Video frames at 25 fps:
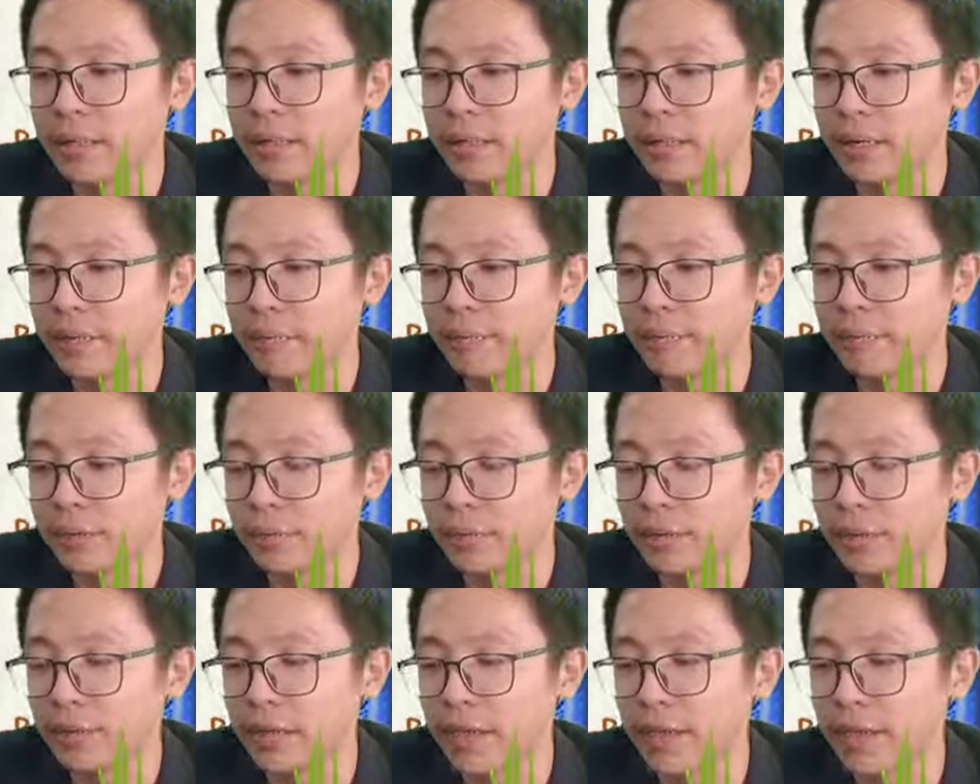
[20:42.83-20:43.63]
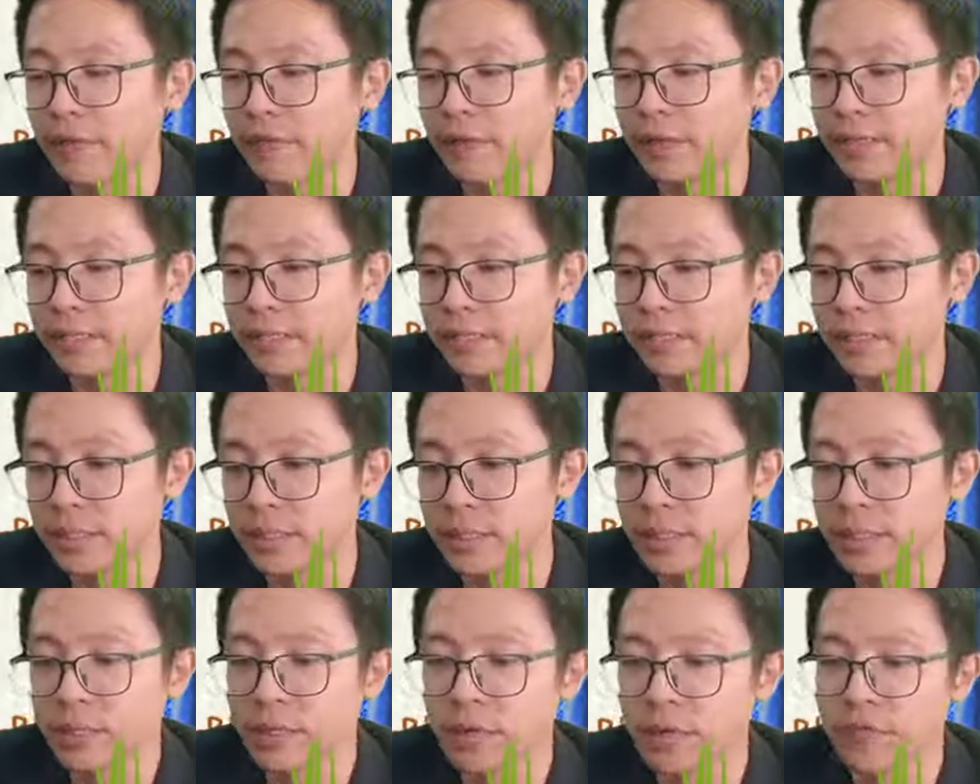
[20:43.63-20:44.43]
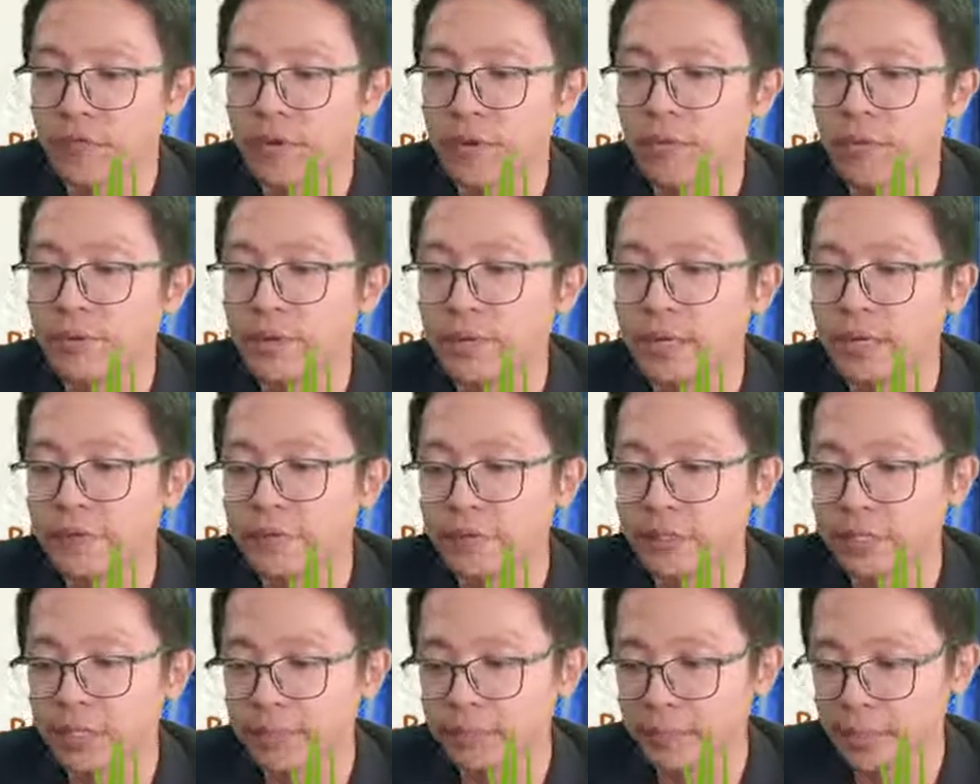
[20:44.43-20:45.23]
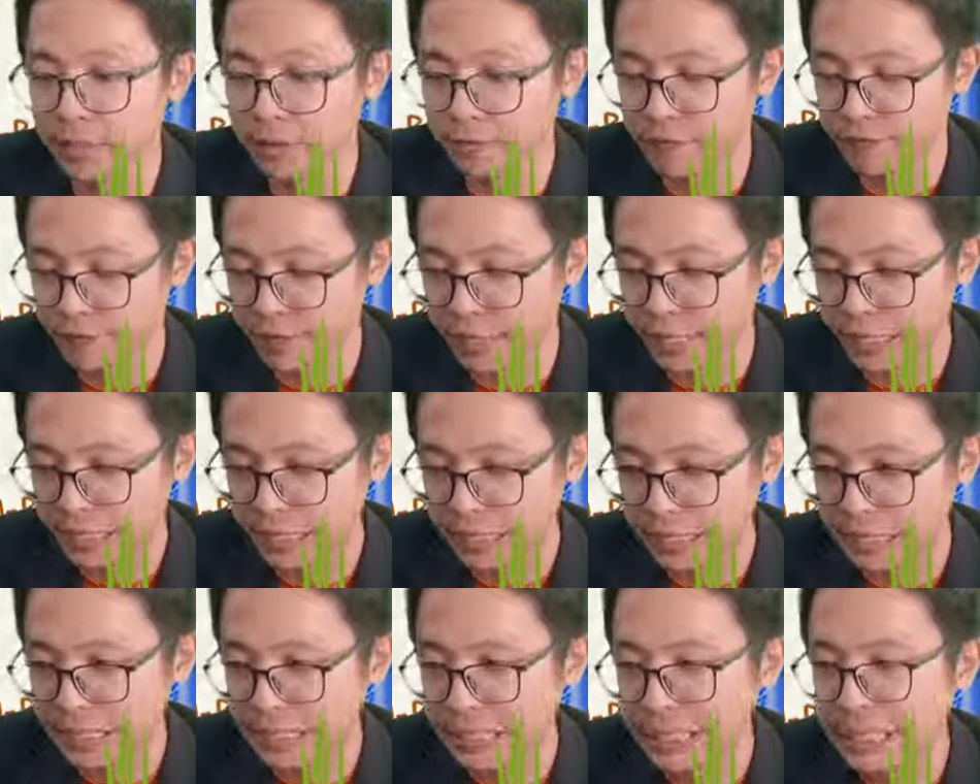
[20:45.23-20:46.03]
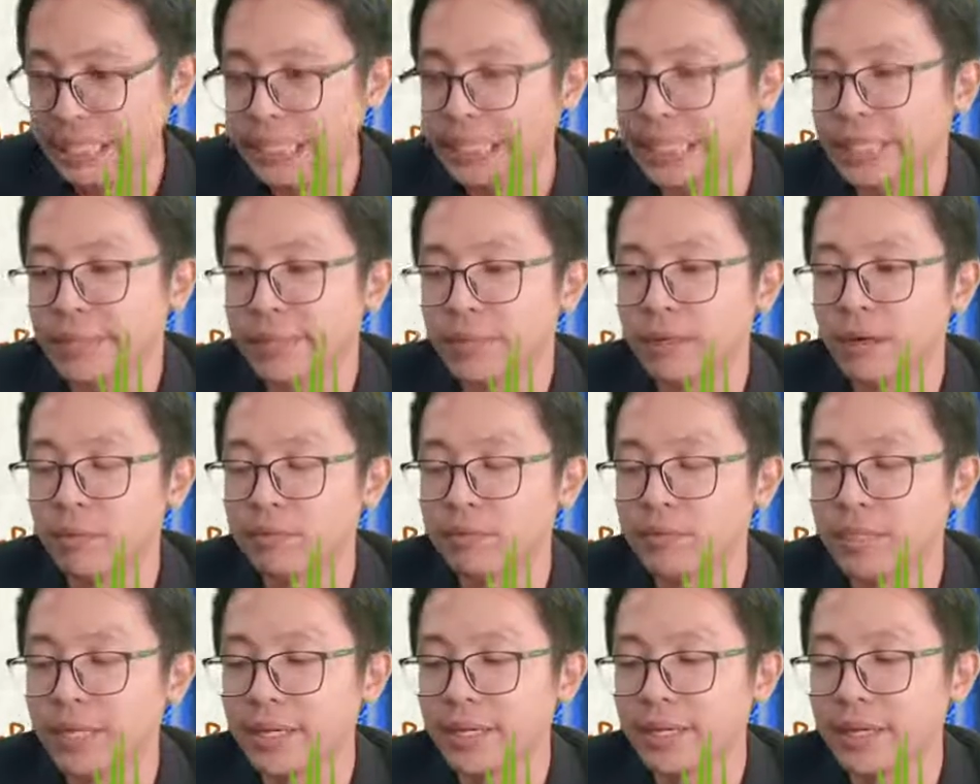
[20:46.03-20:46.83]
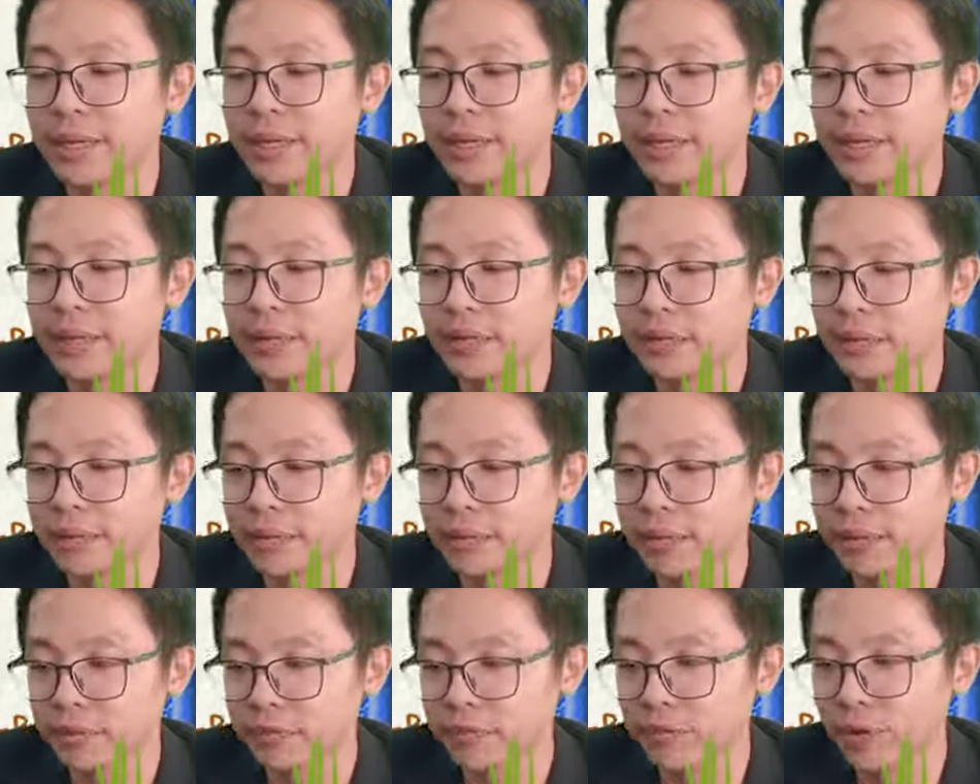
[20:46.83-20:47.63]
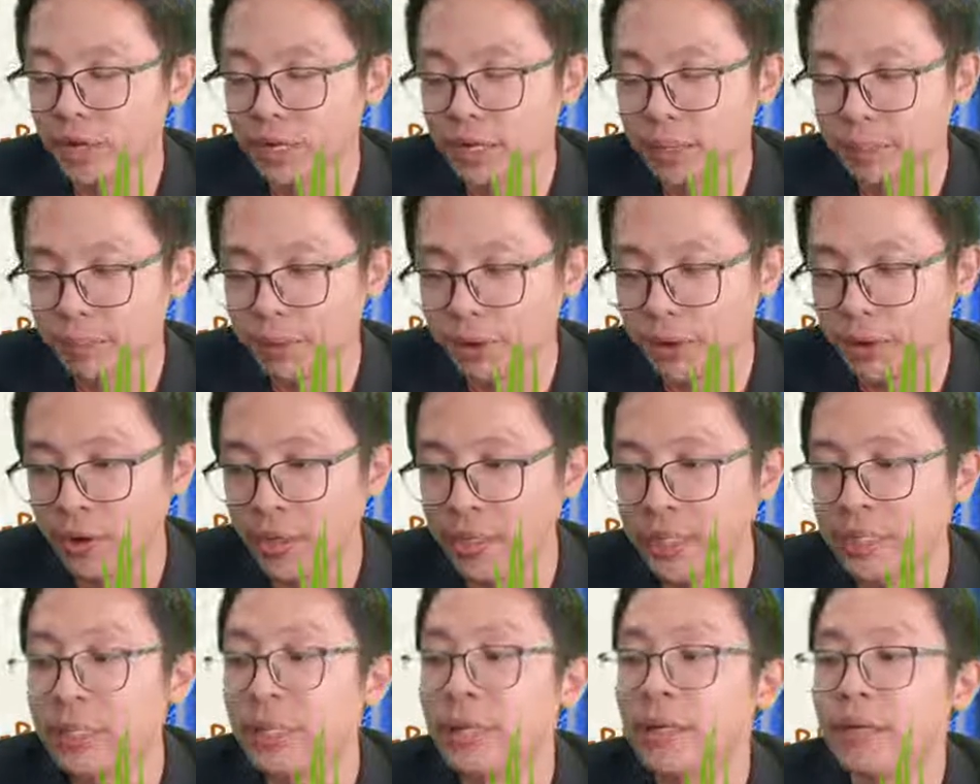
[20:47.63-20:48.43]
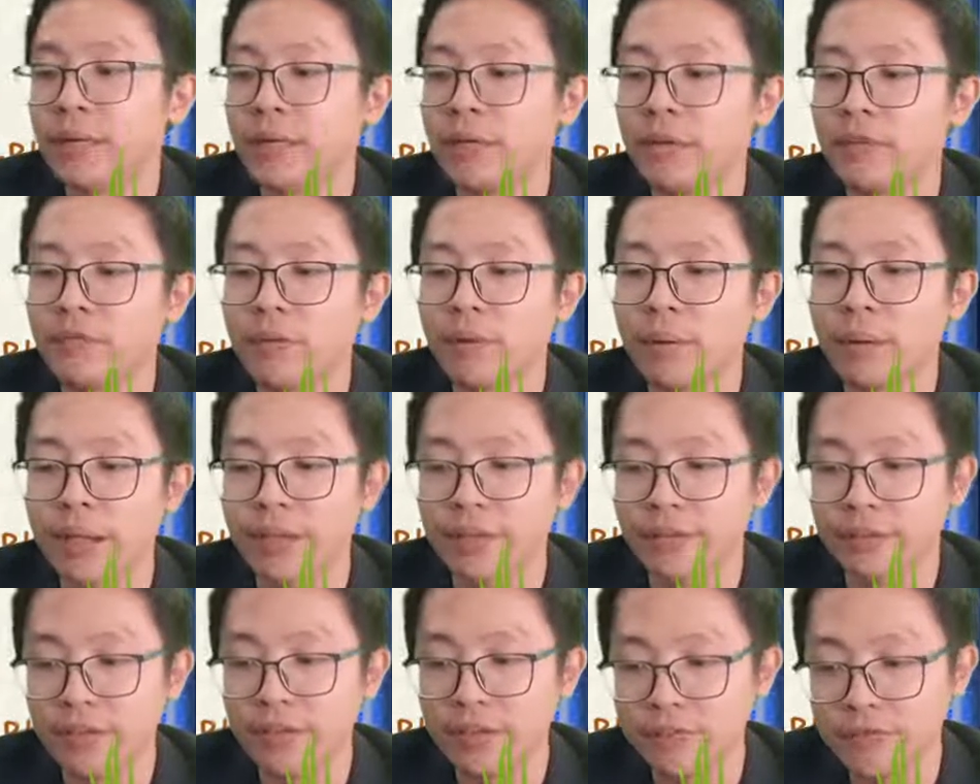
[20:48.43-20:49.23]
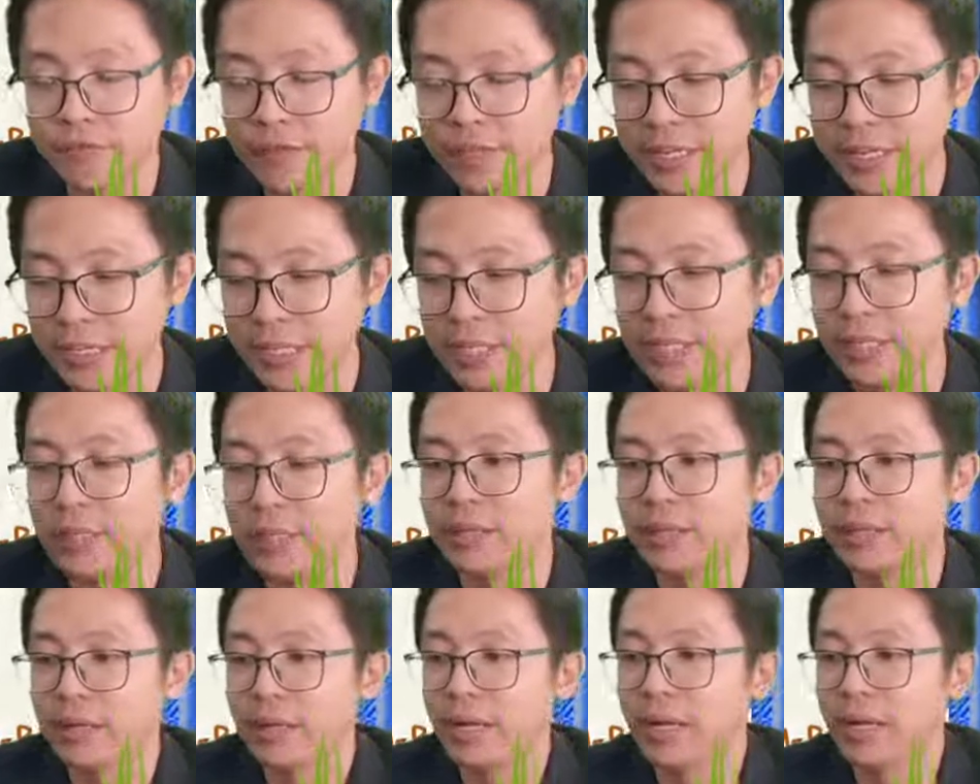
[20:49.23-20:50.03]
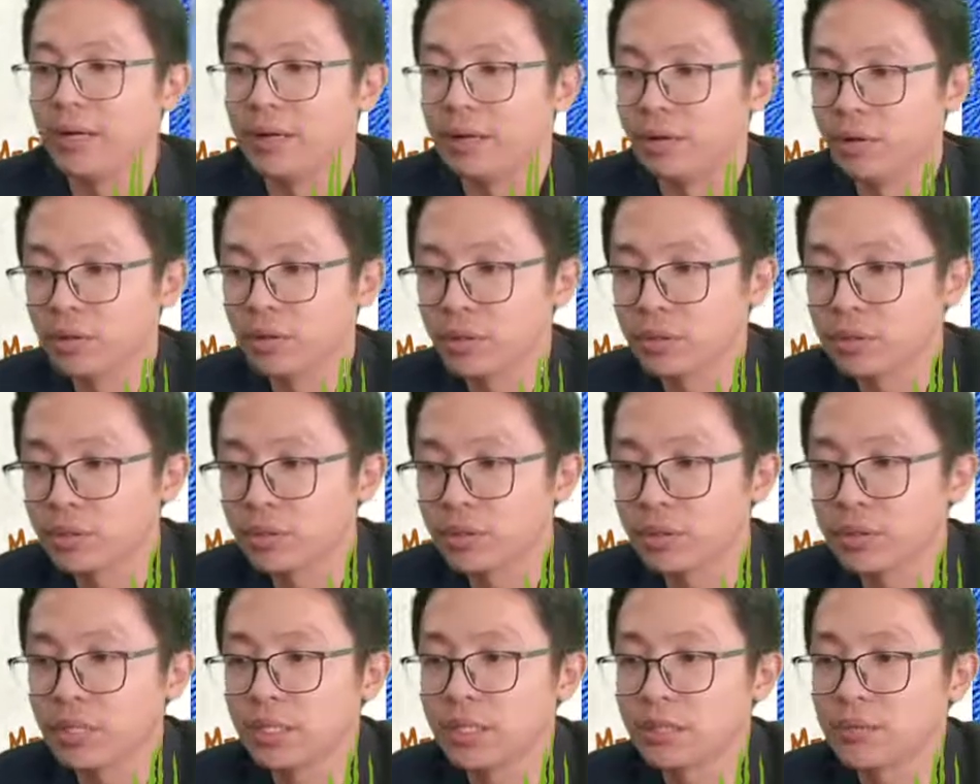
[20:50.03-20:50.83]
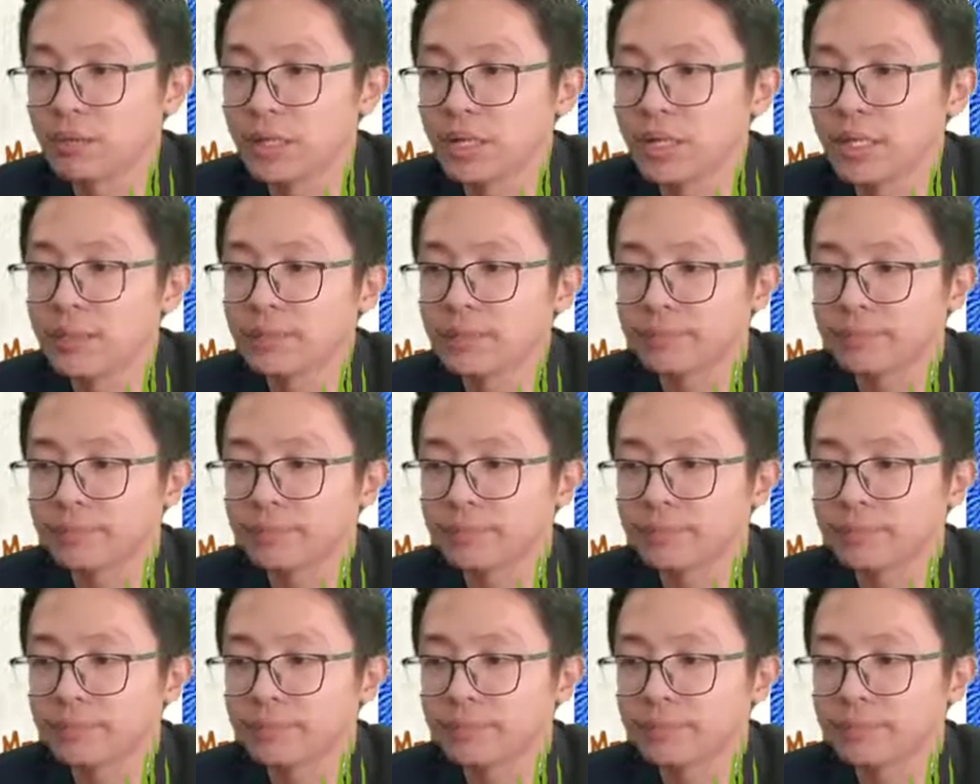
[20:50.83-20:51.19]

between f and c, it form real inverted magnified. Object at focal point, it form at infinity. Also this one,